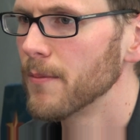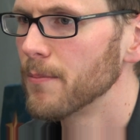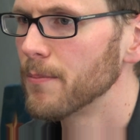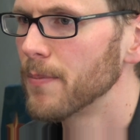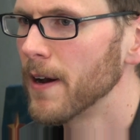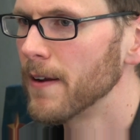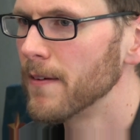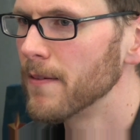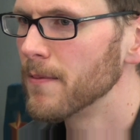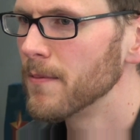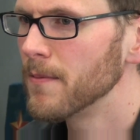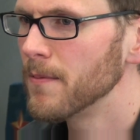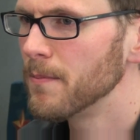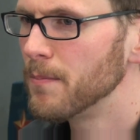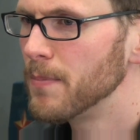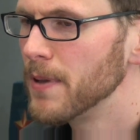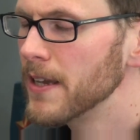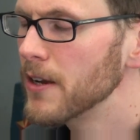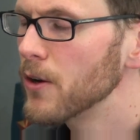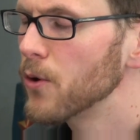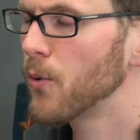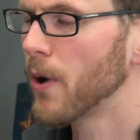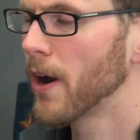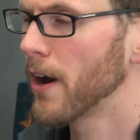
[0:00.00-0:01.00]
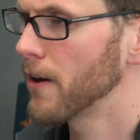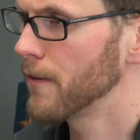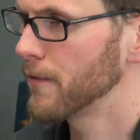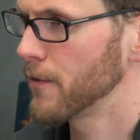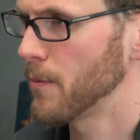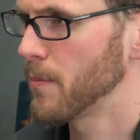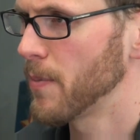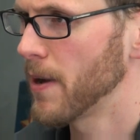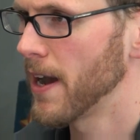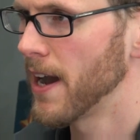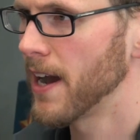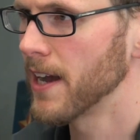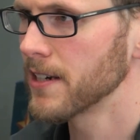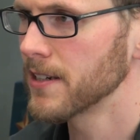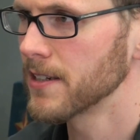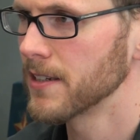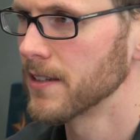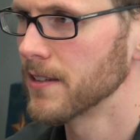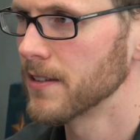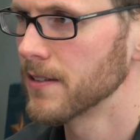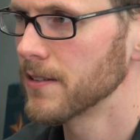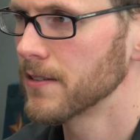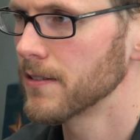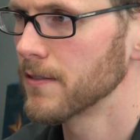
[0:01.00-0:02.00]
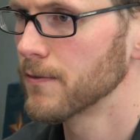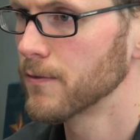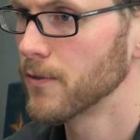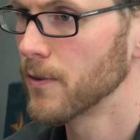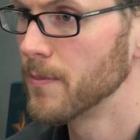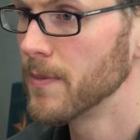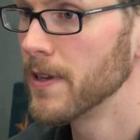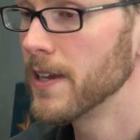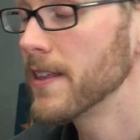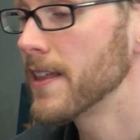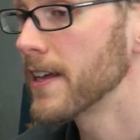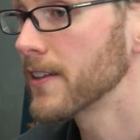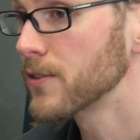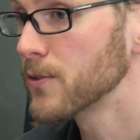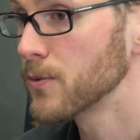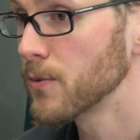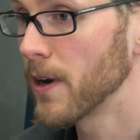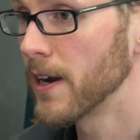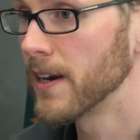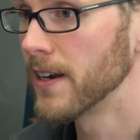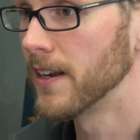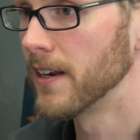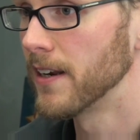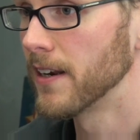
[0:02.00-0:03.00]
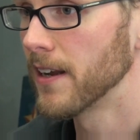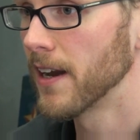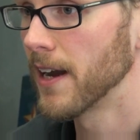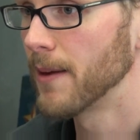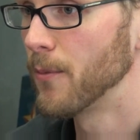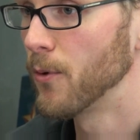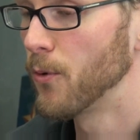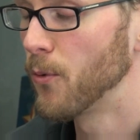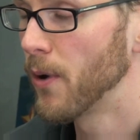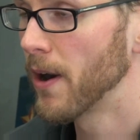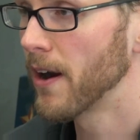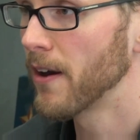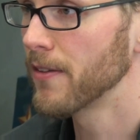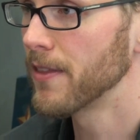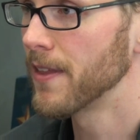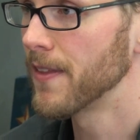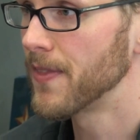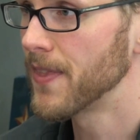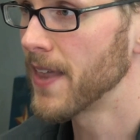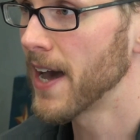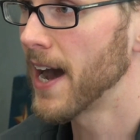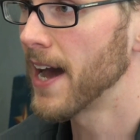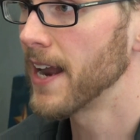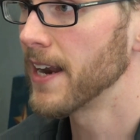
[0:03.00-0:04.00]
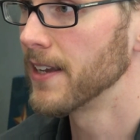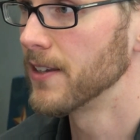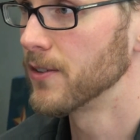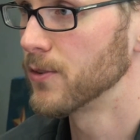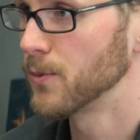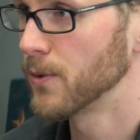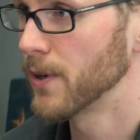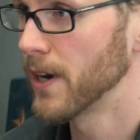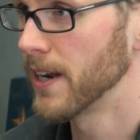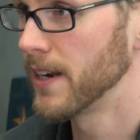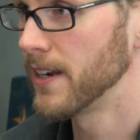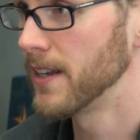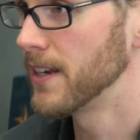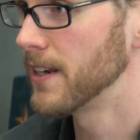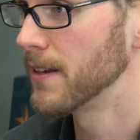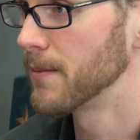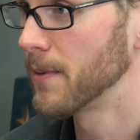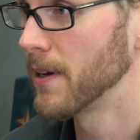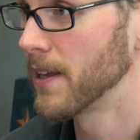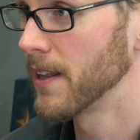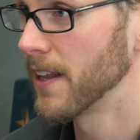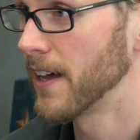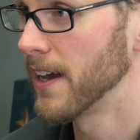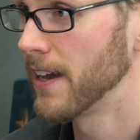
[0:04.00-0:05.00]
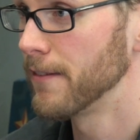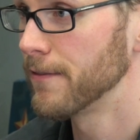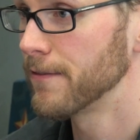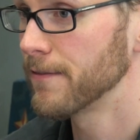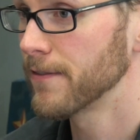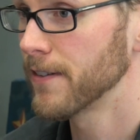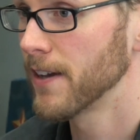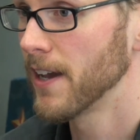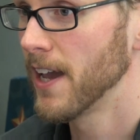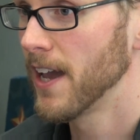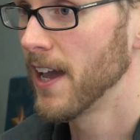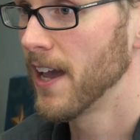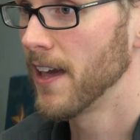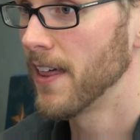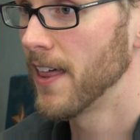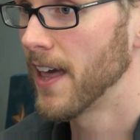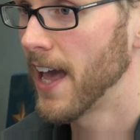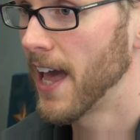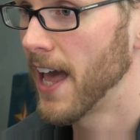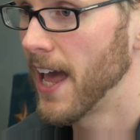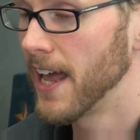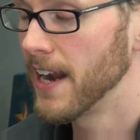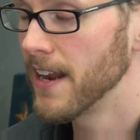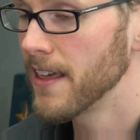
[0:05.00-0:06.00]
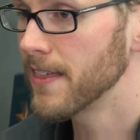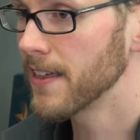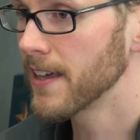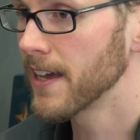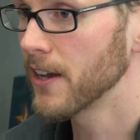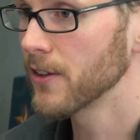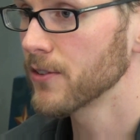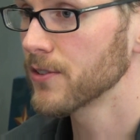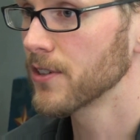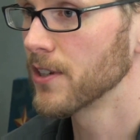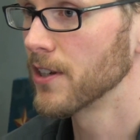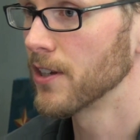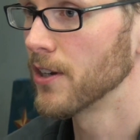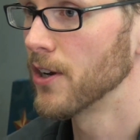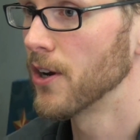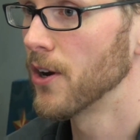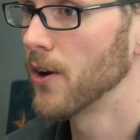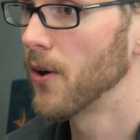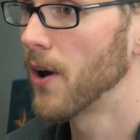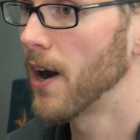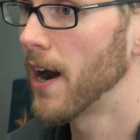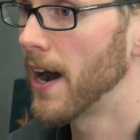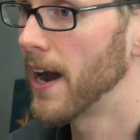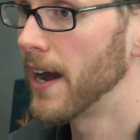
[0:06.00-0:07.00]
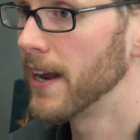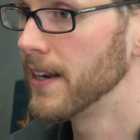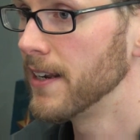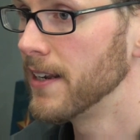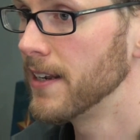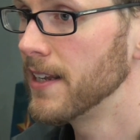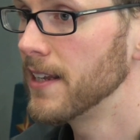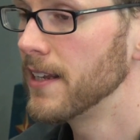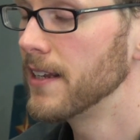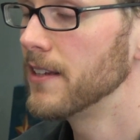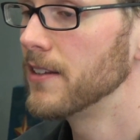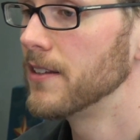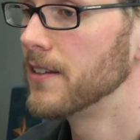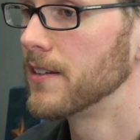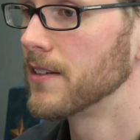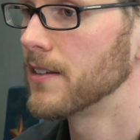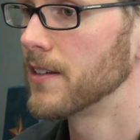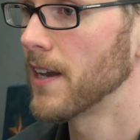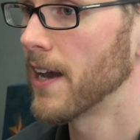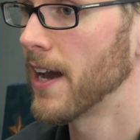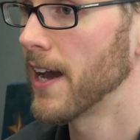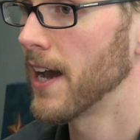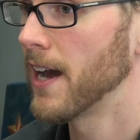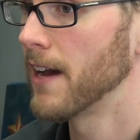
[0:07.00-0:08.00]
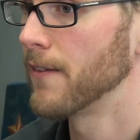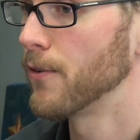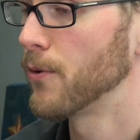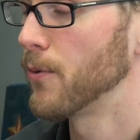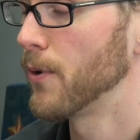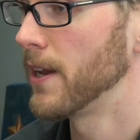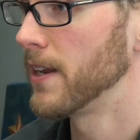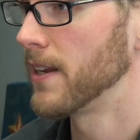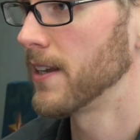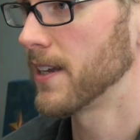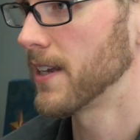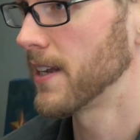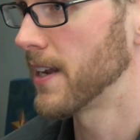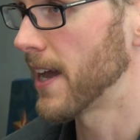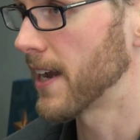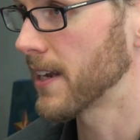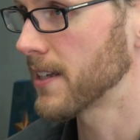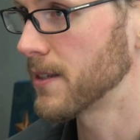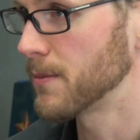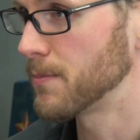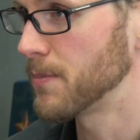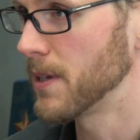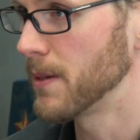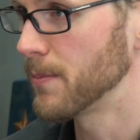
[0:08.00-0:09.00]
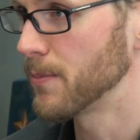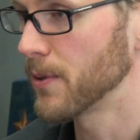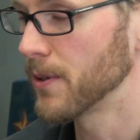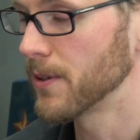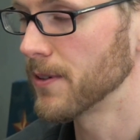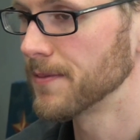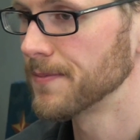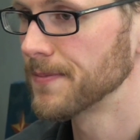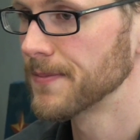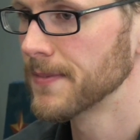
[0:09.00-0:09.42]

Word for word: But be aware of your passions. For me, that's writing. I'm aware that that is what I need in my life. Anything else can go. I need to have a way to connect to people.